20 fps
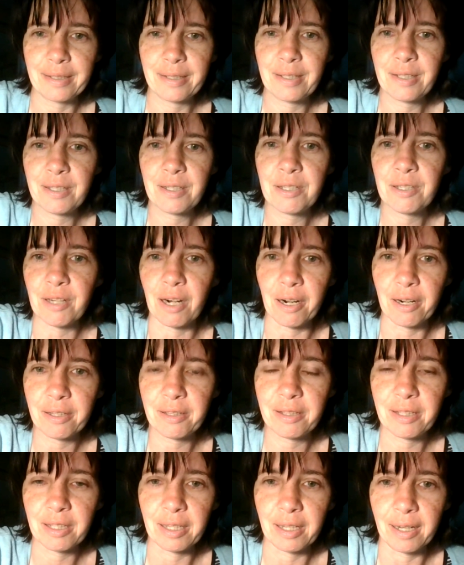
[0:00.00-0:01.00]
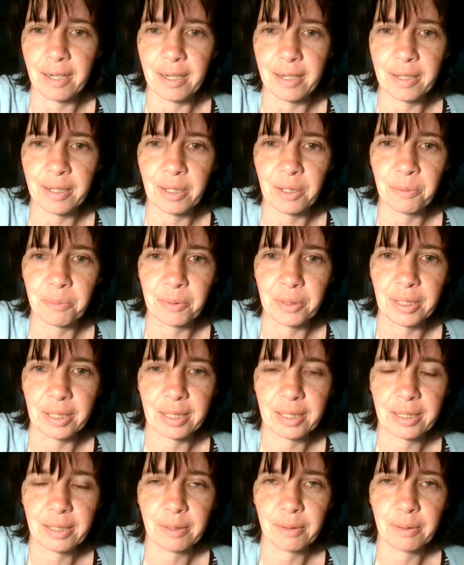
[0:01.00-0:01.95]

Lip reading: start the audiobook,